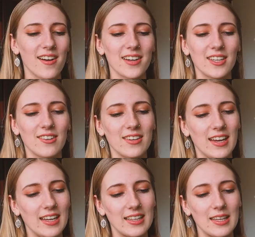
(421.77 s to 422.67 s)
are a
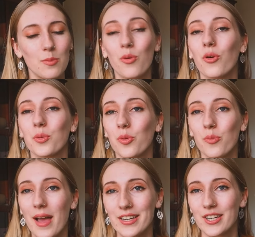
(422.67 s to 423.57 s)
uniquely portable
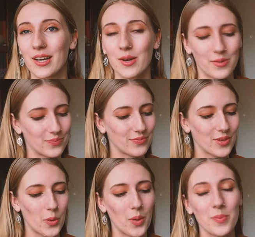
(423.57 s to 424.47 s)
magic,"
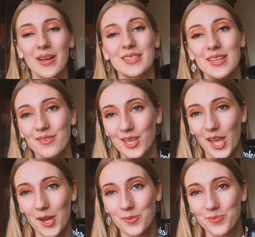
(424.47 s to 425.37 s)
quote by Stephen
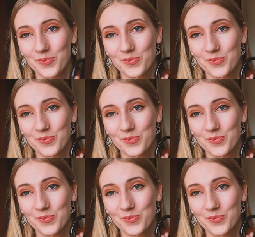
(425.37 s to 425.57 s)
King.